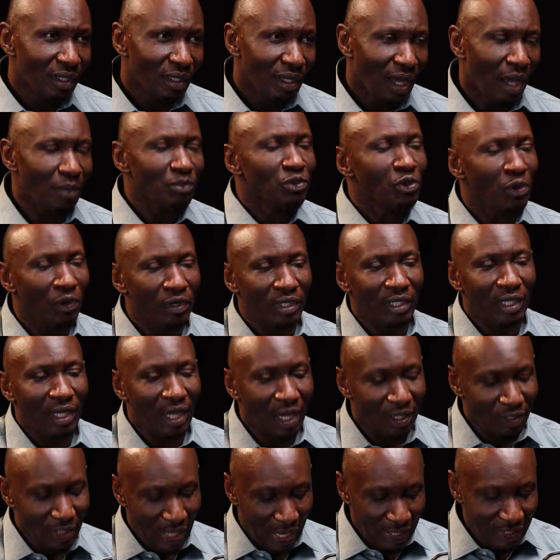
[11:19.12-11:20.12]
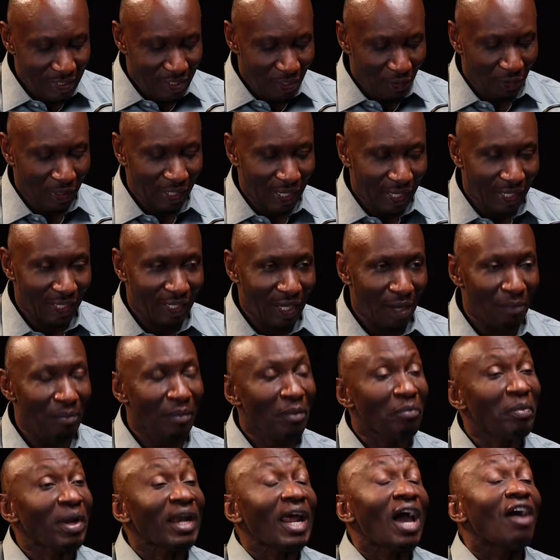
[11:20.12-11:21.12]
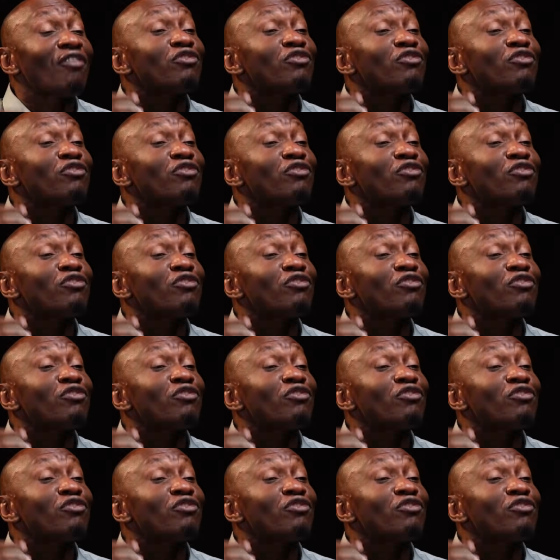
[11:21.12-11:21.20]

I'm sorry, I sound like but I